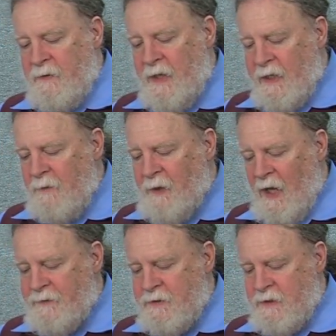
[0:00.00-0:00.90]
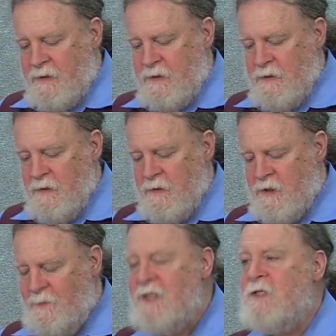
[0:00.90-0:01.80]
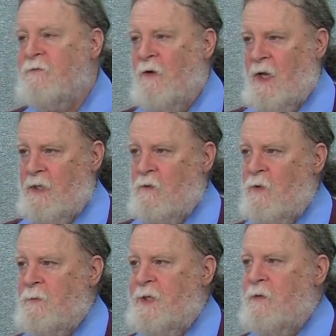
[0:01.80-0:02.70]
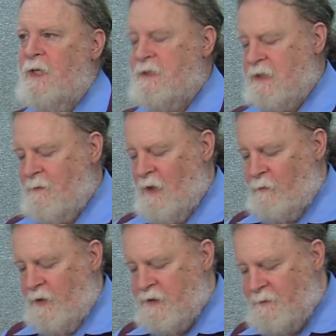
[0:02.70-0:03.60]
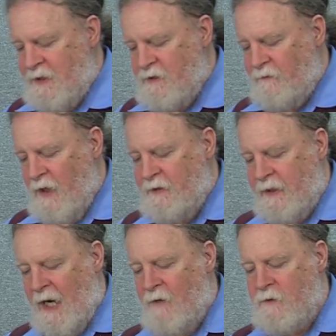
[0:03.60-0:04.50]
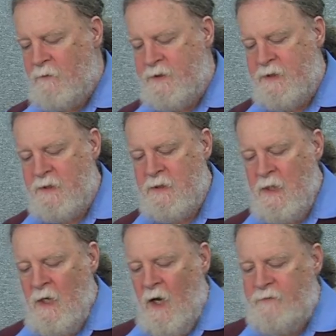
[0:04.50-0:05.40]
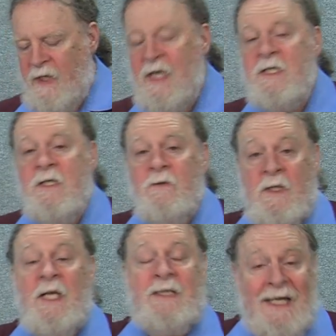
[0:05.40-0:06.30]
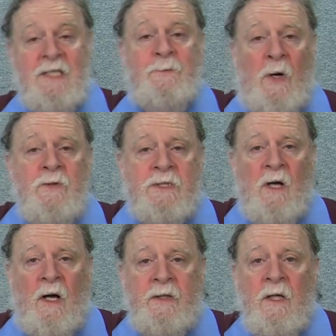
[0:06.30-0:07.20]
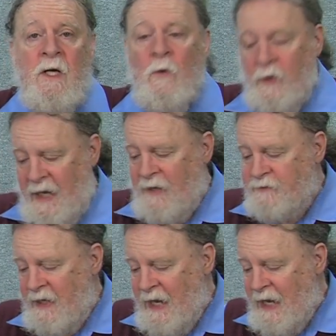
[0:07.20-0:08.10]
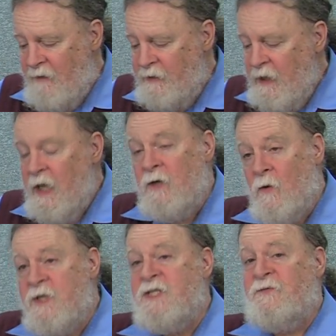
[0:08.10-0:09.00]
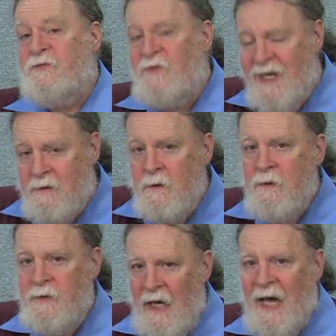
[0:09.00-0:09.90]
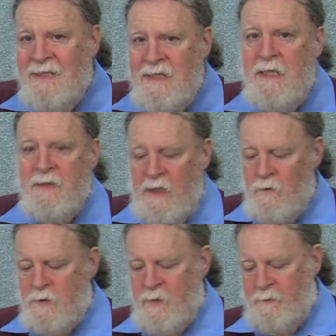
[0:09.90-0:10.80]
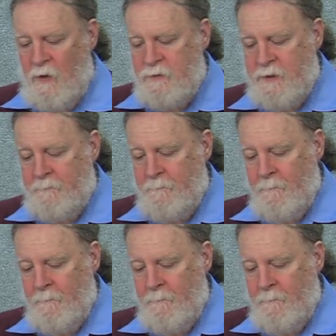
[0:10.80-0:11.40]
That hypothesis specified, the one that Peter Higgs came up with, specified the characteristics of the Higgs, that the Higgs boson would have to have in order to fit the idea that he was proposing.